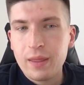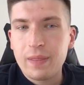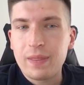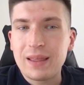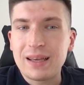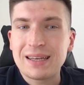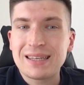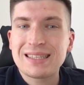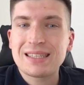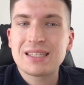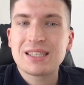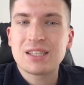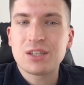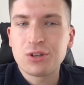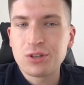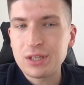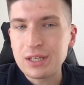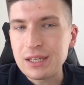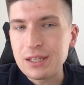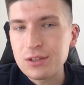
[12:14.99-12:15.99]
The
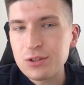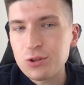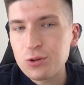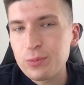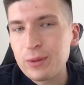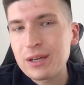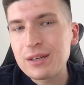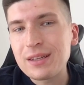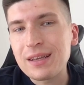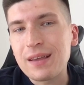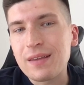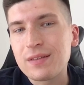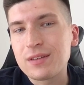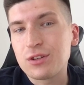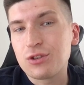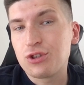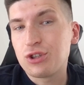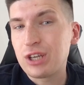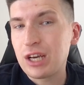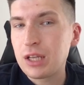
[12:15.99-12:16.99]
third instrument is
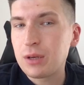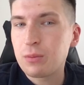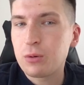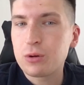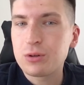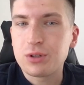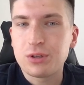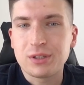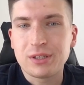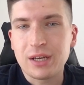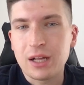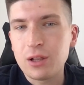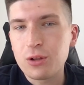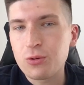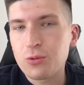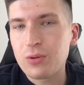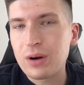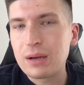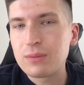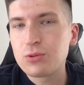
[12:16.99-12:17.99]
a chatbot in
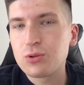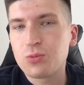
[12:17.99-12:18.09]
Telegram